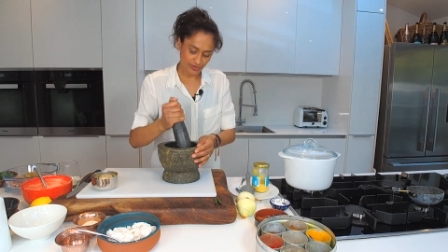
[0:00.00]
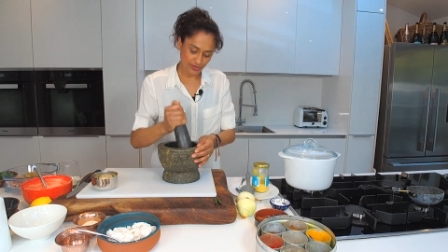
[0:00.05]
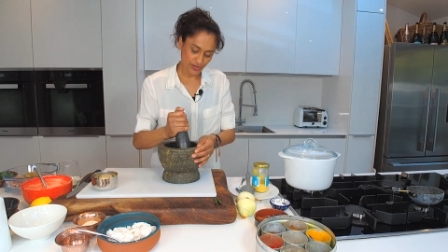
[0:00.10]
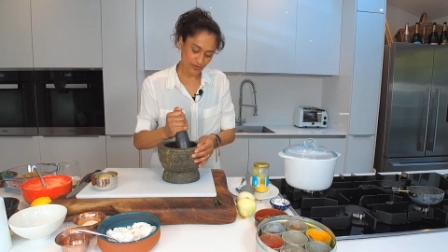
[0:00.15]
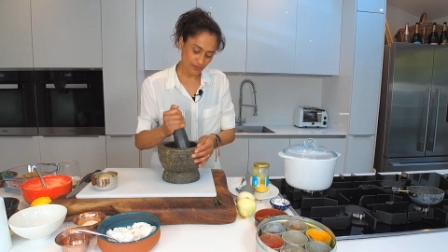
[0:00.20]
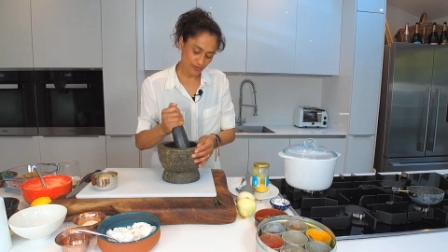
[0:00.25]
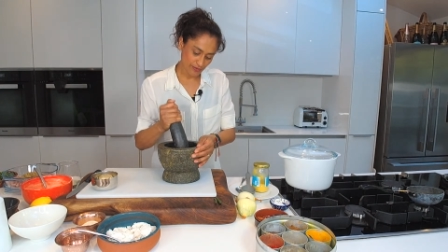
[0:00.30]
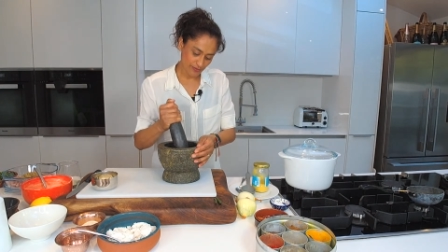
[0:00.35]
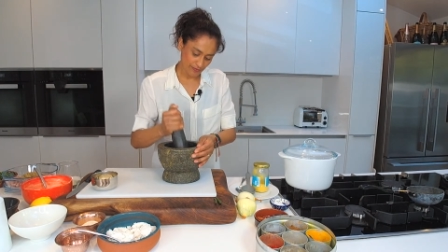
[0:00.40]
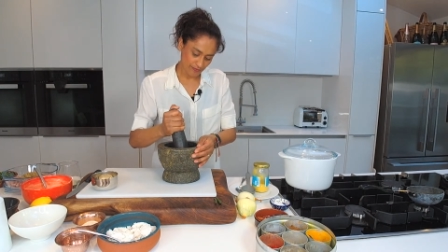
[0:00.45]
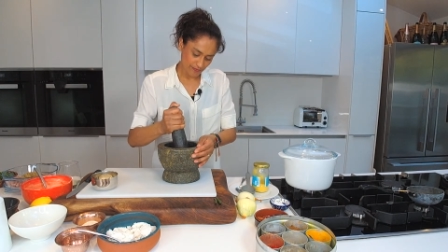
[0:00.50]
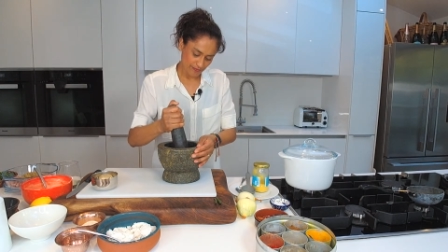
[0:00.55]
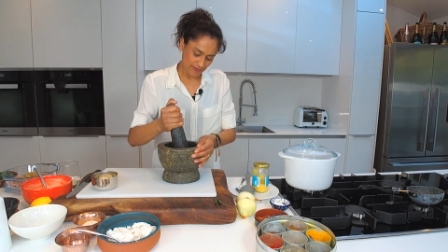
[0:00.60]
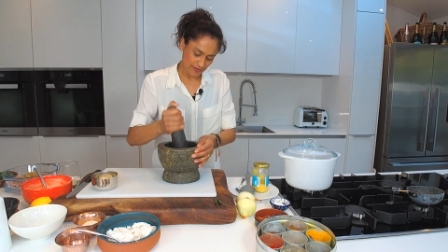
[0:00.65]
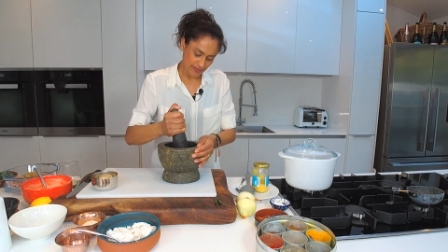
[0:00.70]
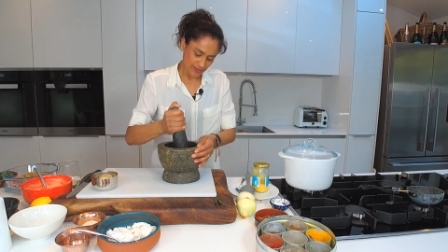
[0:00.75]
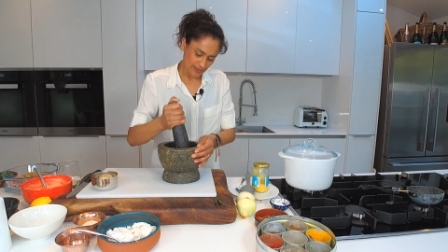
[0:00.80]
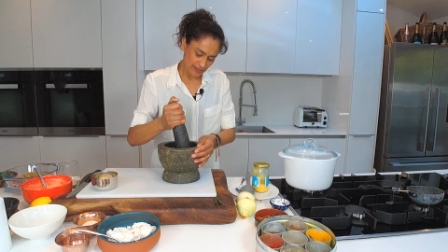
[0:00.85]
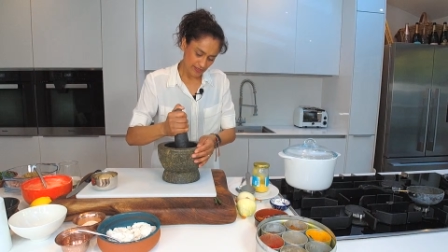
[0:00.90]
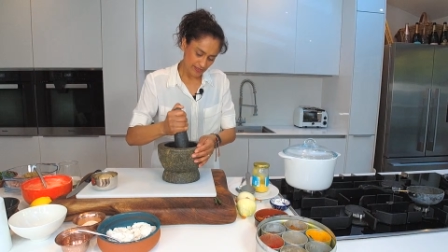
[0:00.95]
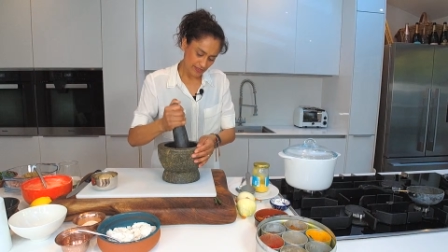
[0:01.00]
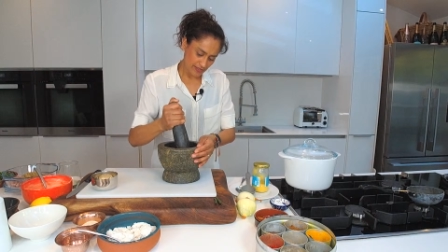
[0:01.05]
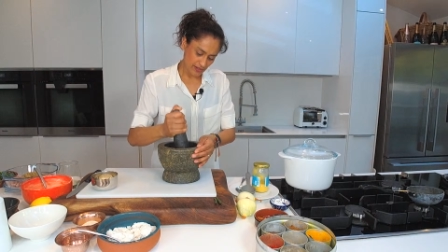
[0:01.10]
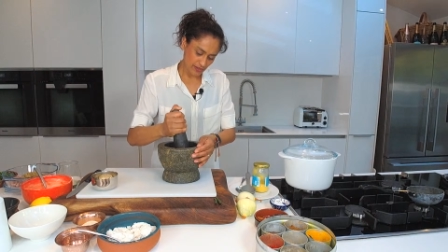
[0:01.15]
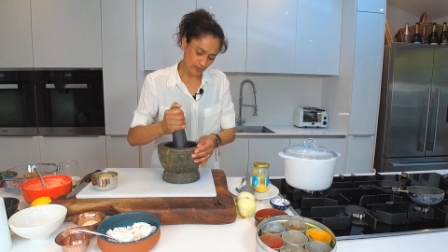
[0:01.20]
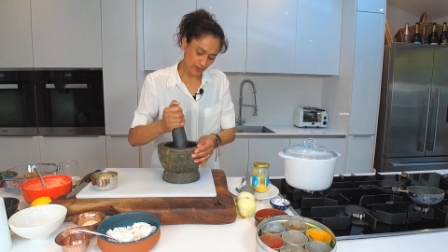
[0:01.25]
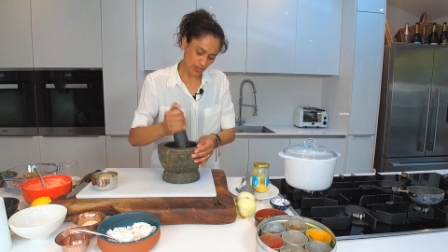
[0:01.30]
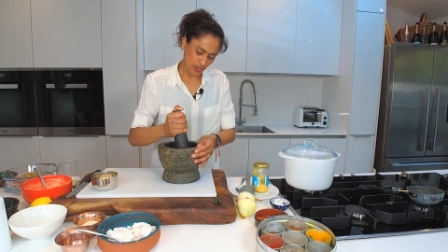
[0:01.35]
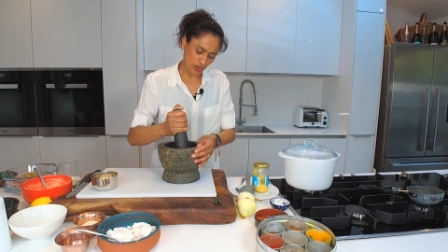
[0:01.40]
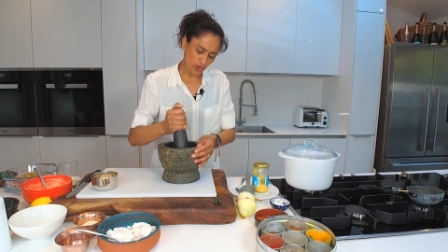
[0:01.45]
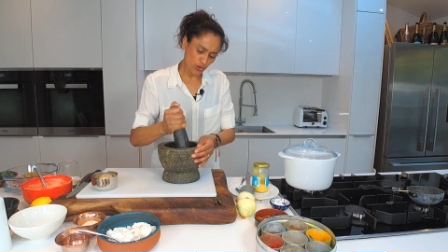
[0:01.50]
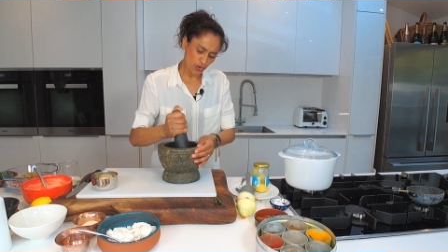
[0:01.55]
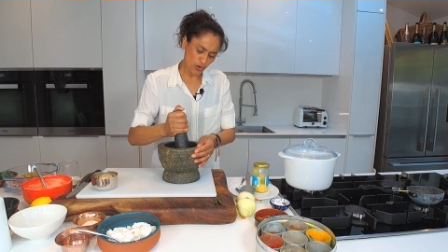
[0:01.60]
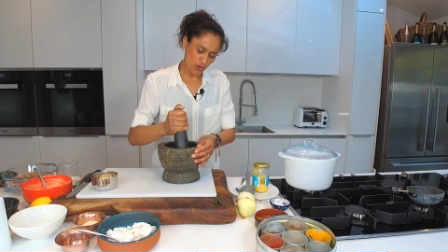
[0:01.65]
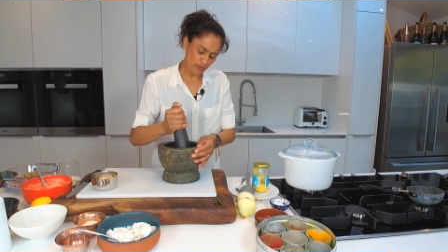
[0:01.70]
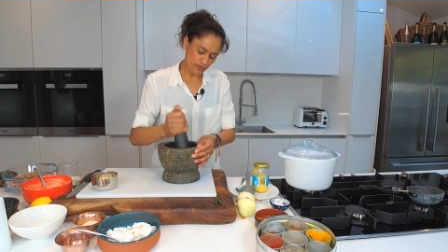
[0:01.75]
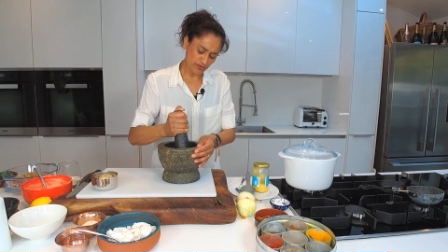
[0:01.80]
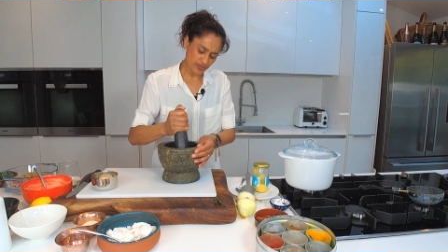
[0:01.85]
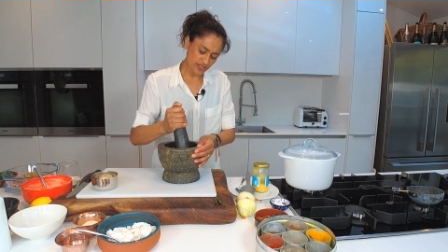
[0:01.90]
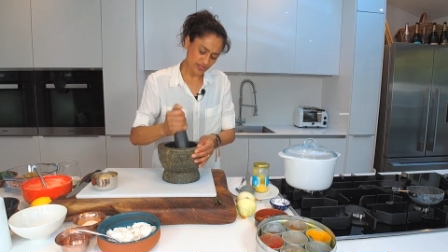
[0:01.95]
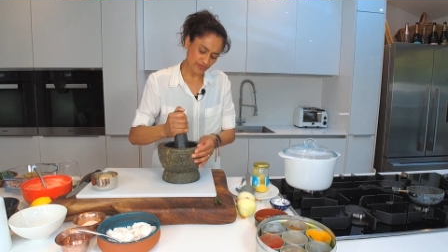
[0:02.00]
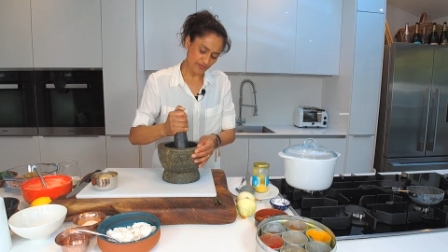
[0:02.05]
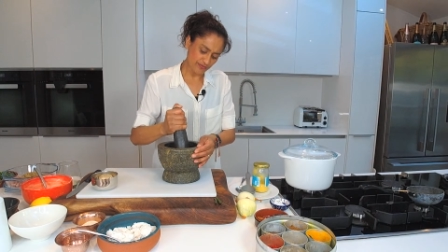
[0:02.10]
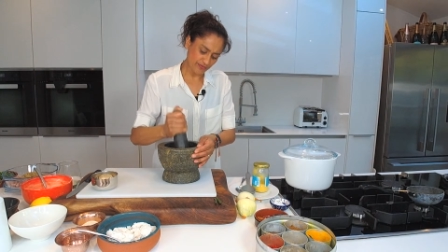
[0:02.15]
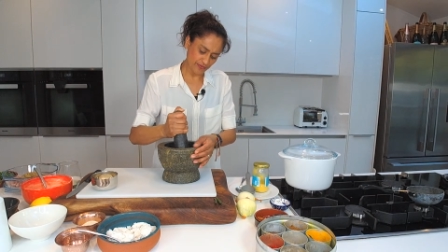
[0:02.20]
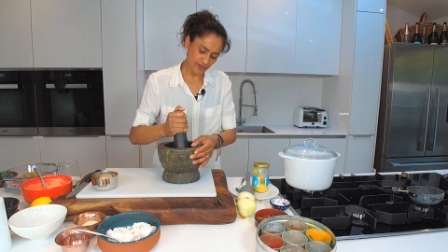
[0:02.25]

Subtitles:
So, you know, a korma is